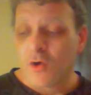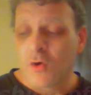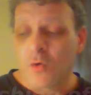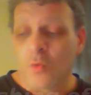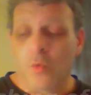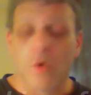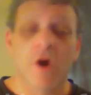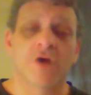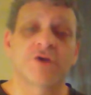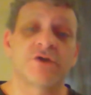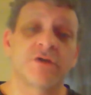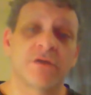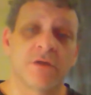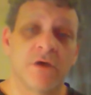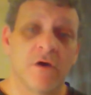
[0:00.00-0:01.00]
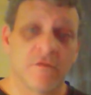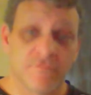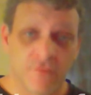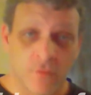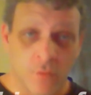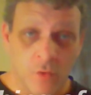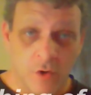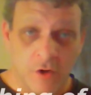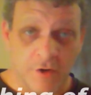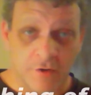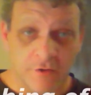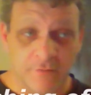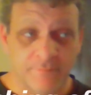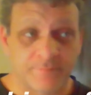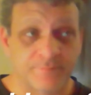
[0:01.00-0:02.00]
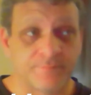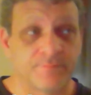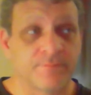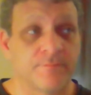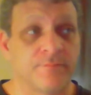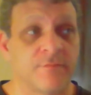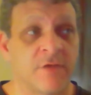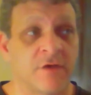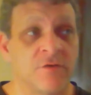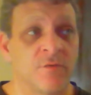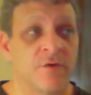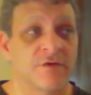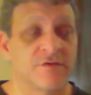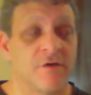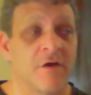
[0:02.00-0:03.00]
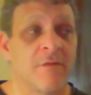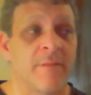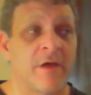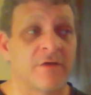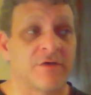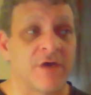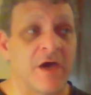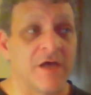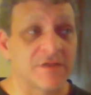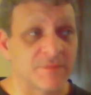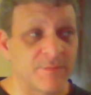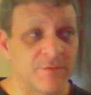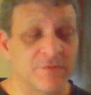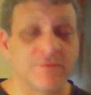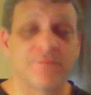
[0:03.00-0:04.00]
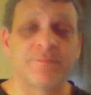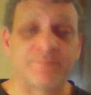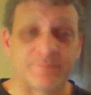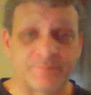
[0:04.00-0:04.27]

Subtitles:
Washing of the Water. Now, you want to talk about gospel?